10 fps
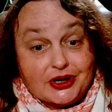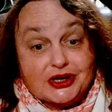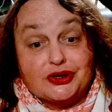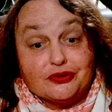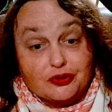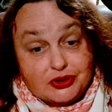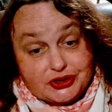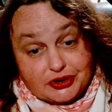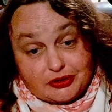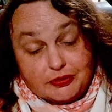to force a
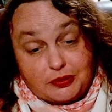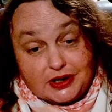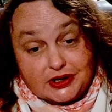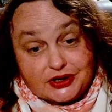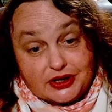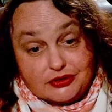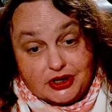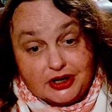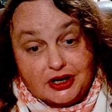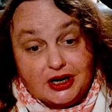criminal prosecution
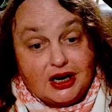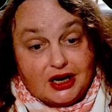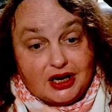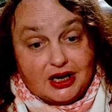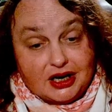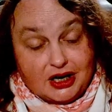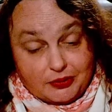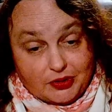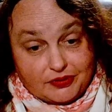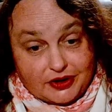in a number
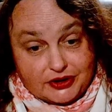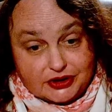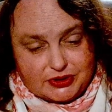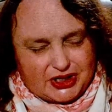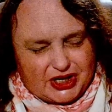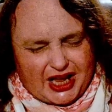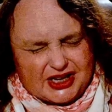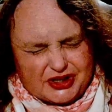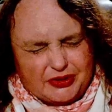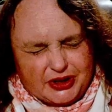of countries, which you can't
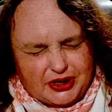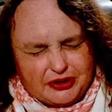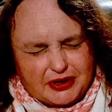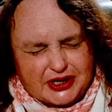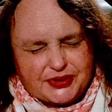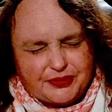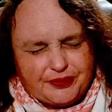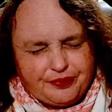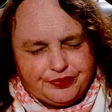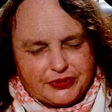do in the U.S.
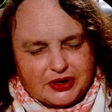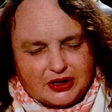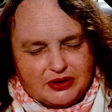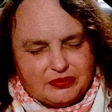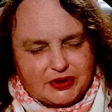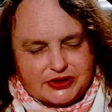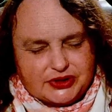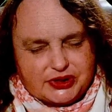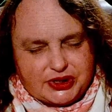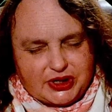
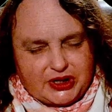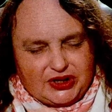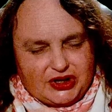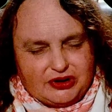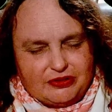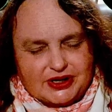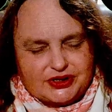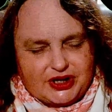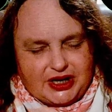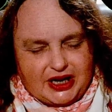Because in the U.S.
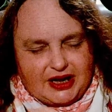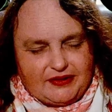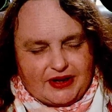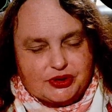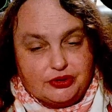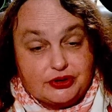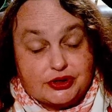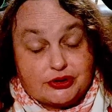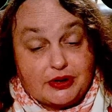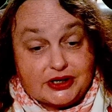they have absolute
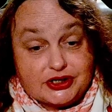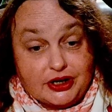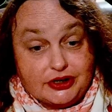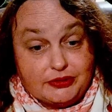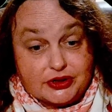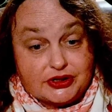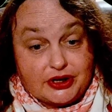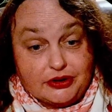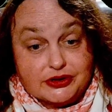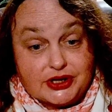discretion,
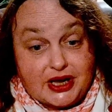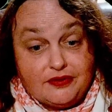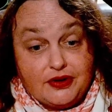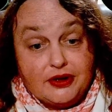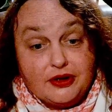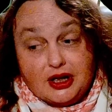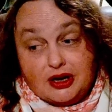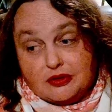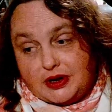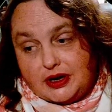prosecutors have,
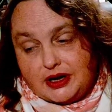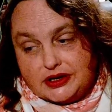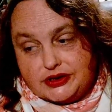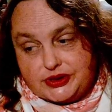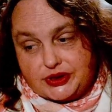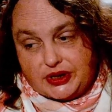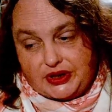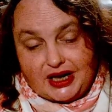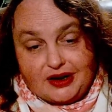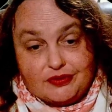whereas they
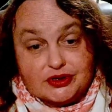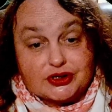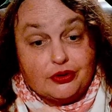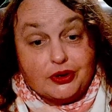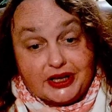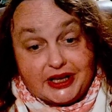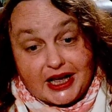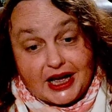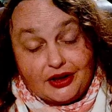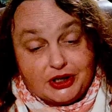have what's called the
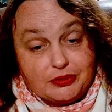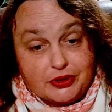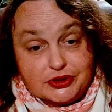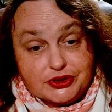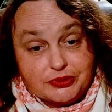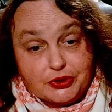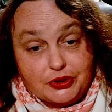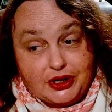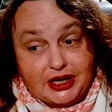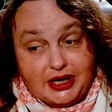legality principle
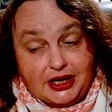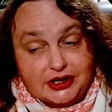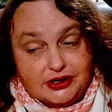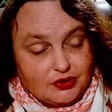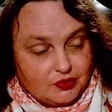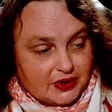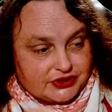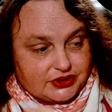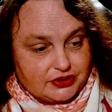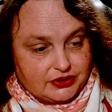in
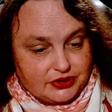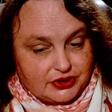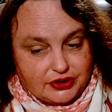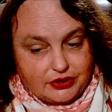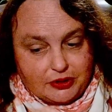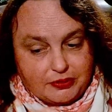Western Europe,